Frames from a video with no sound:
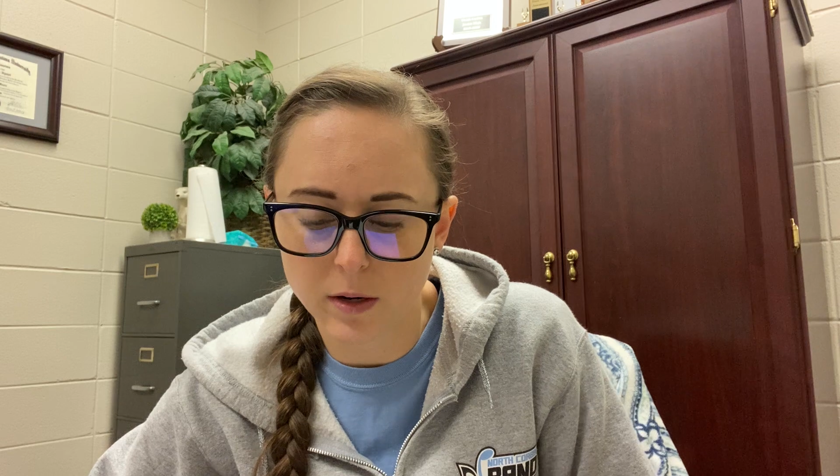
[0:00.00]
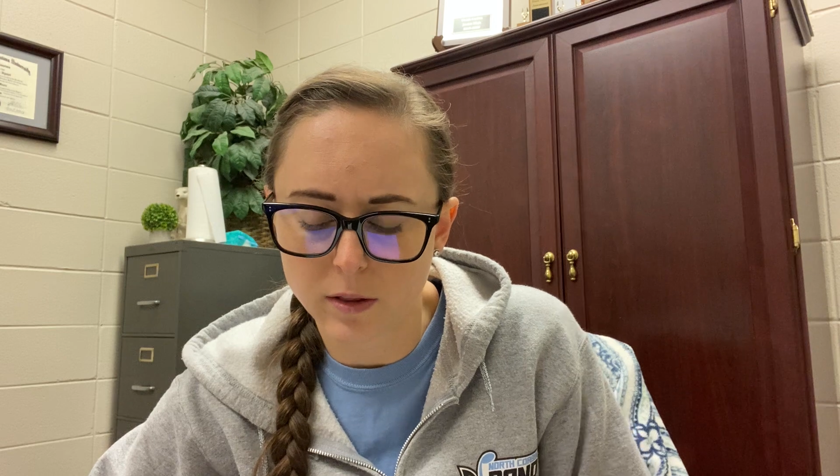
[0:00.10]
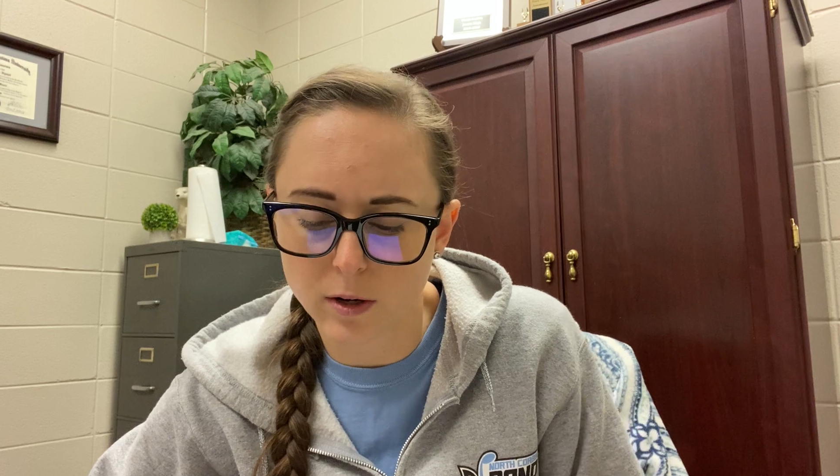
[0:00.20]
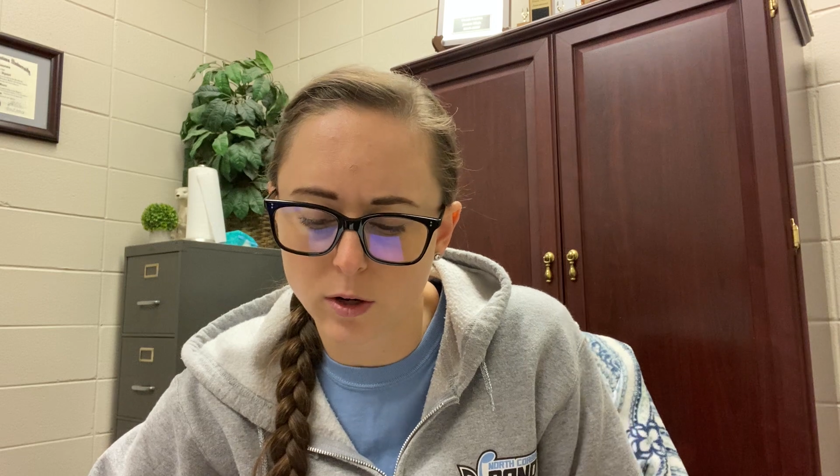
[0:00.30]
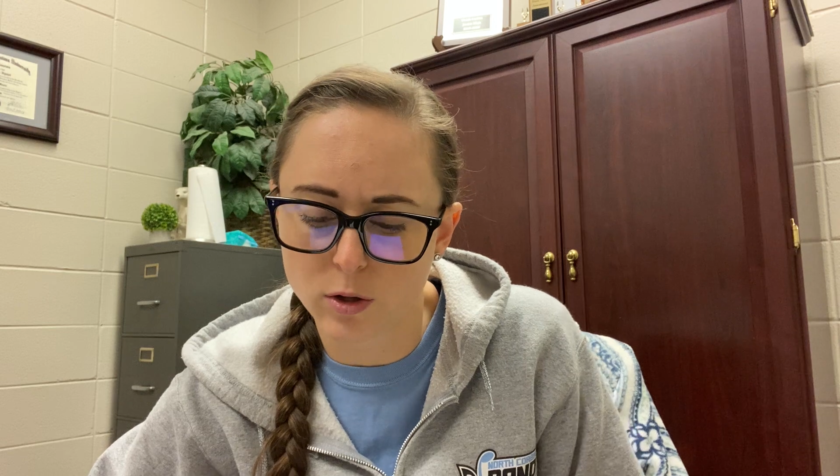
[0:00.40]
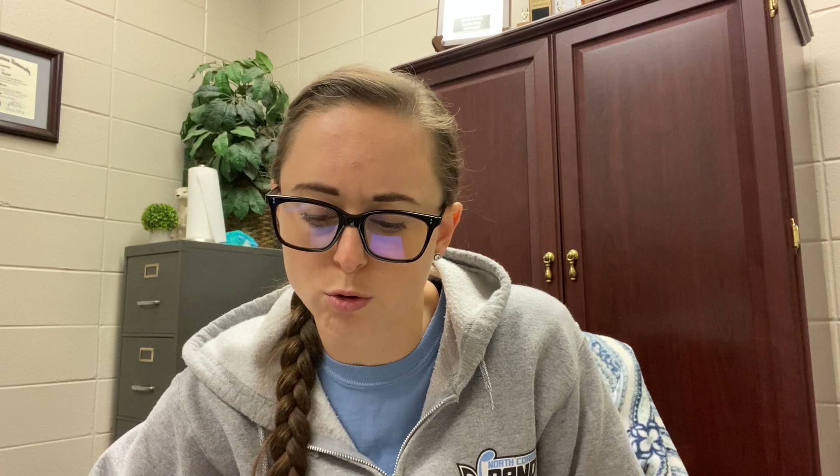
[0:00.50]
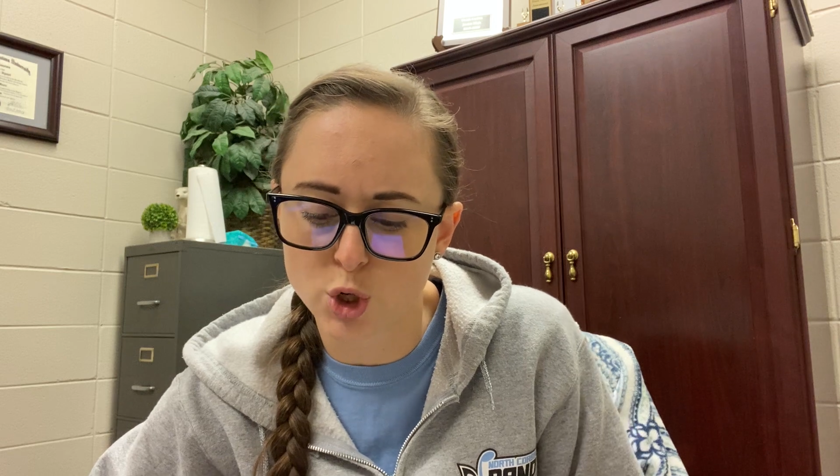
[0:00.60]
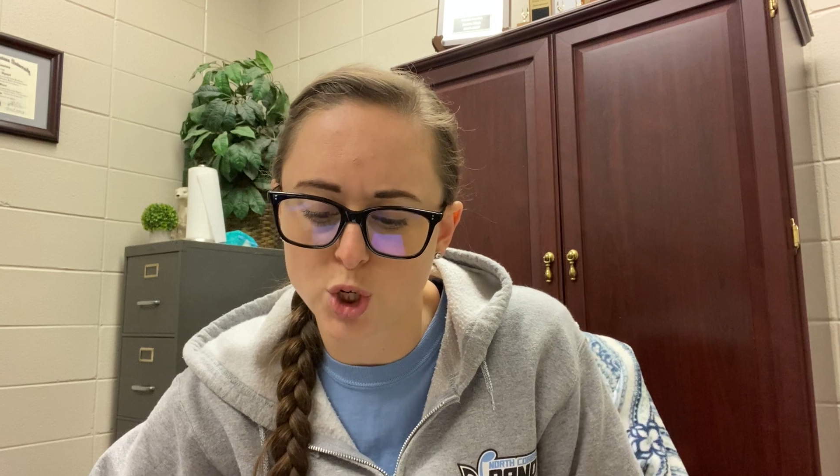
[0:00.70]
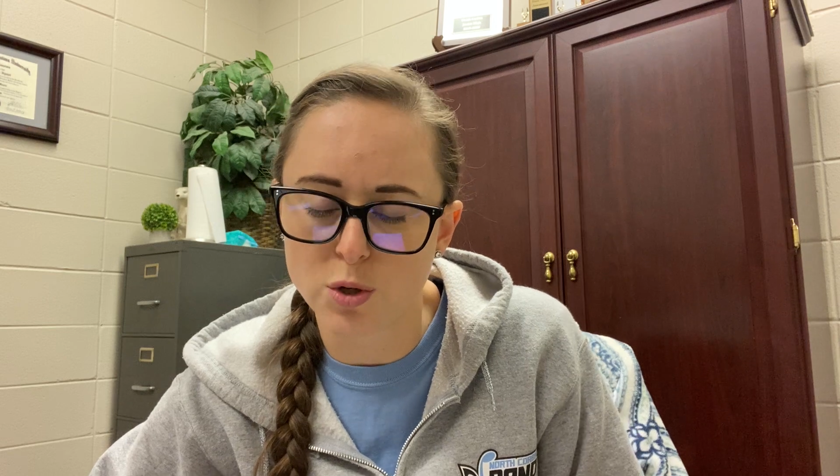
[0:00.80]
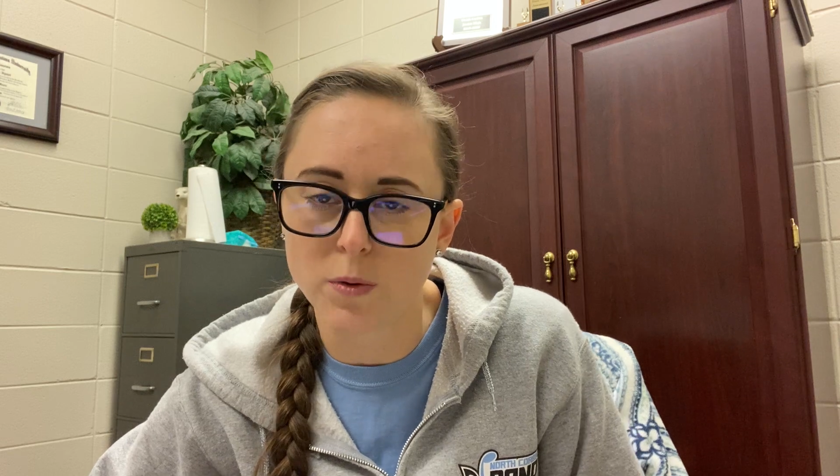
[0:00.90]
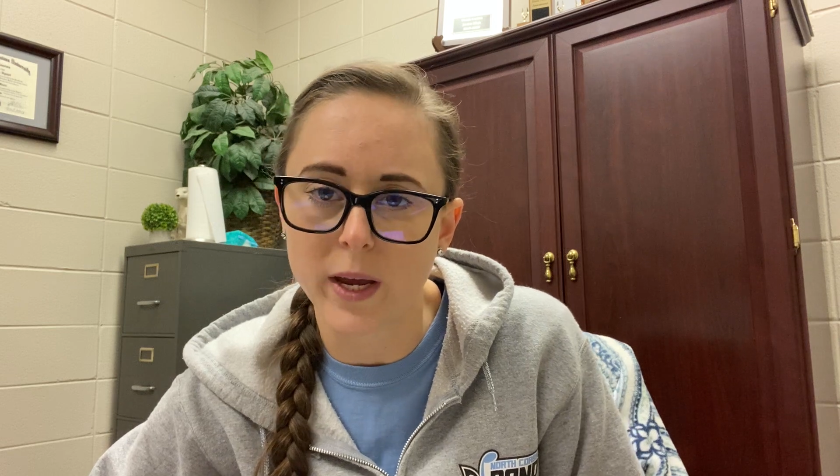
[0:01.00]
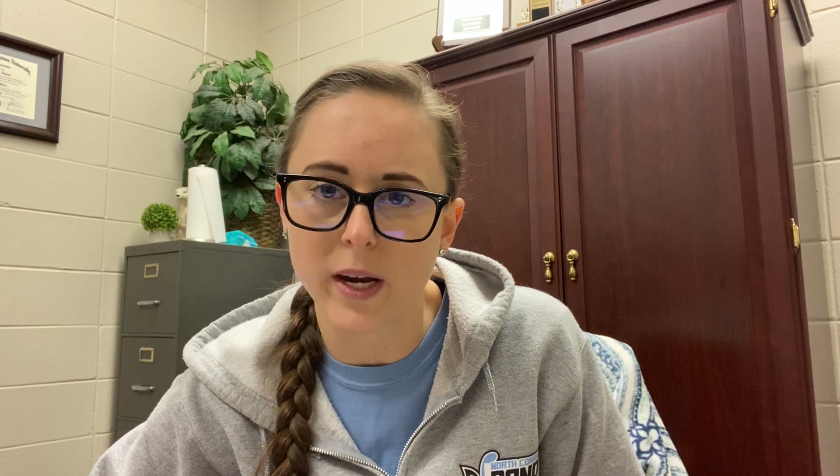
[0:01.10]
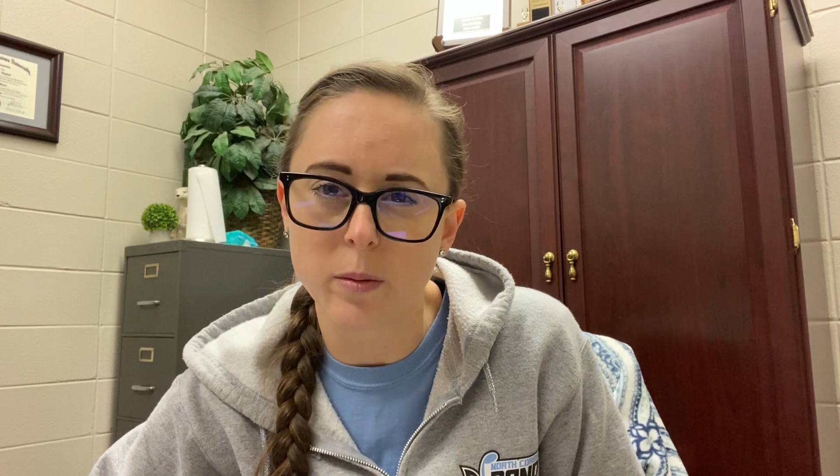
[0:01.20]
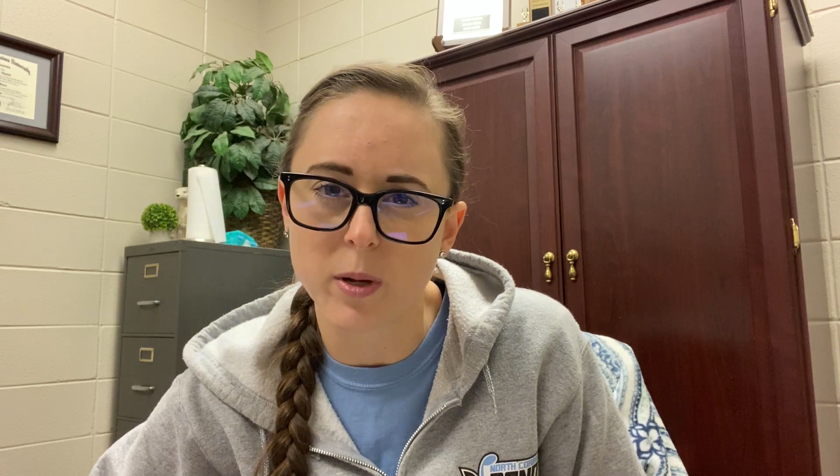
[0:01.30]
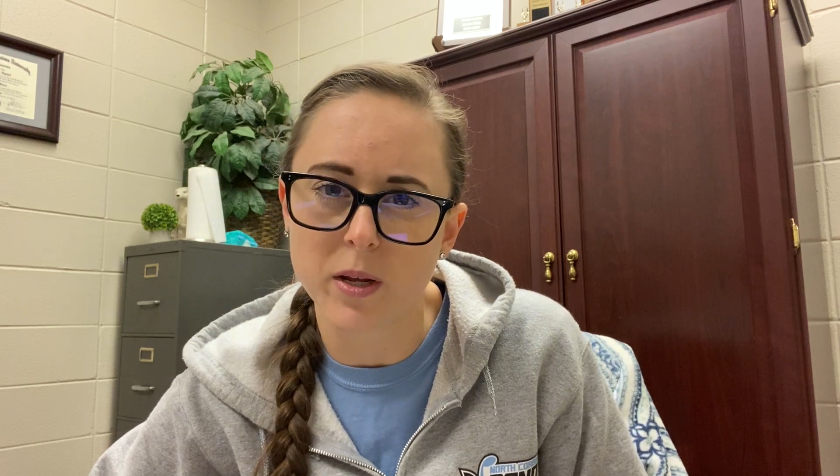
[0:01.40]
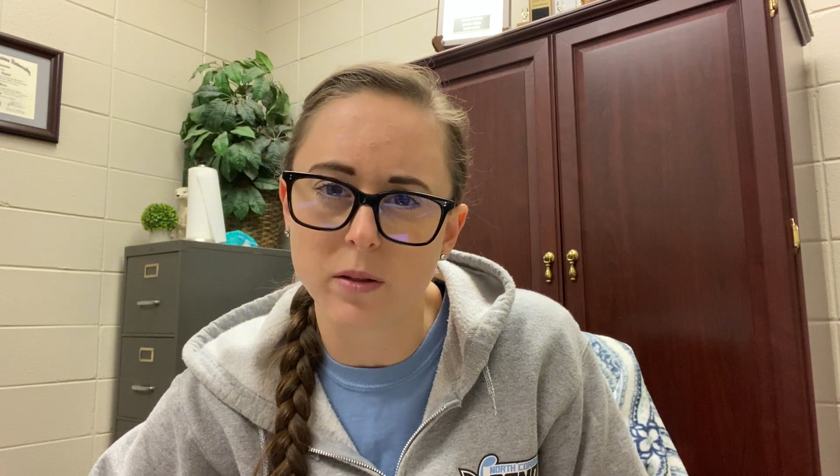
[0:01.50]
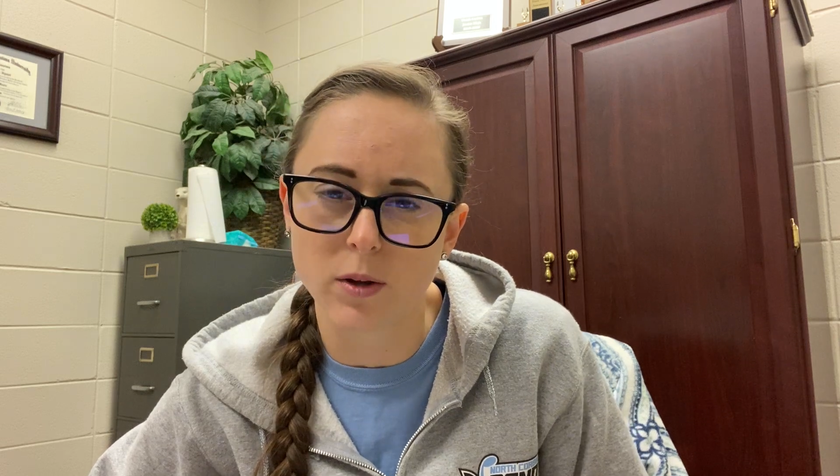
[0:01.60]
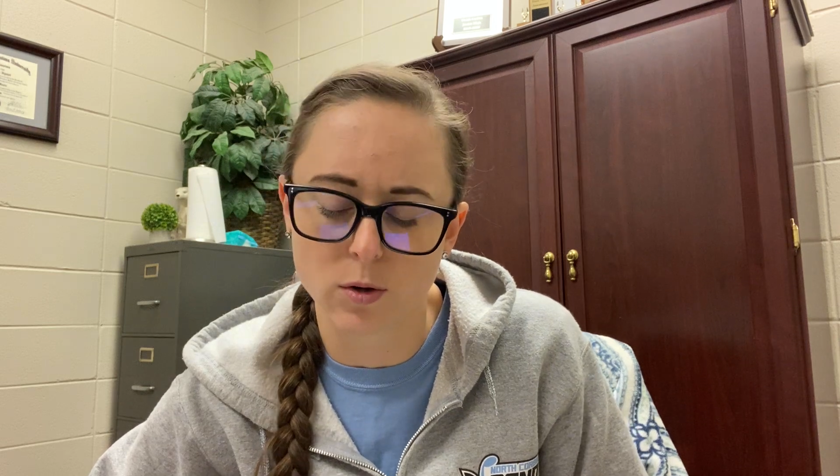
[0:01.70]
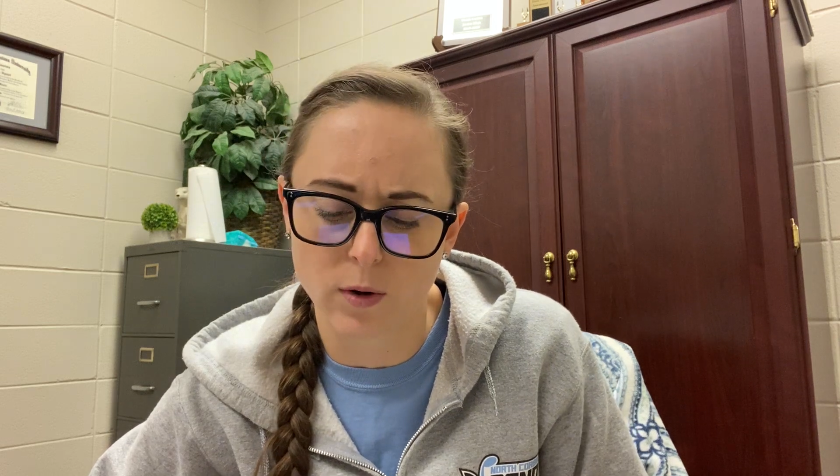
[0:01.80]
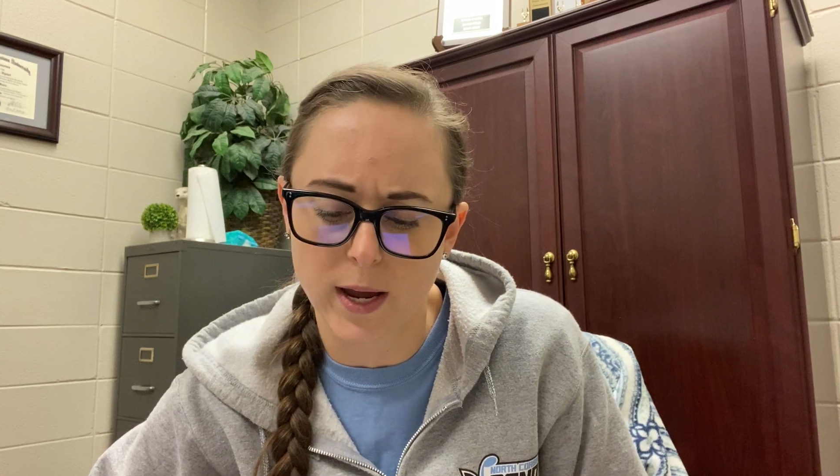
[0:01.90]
There are those two itty bitty little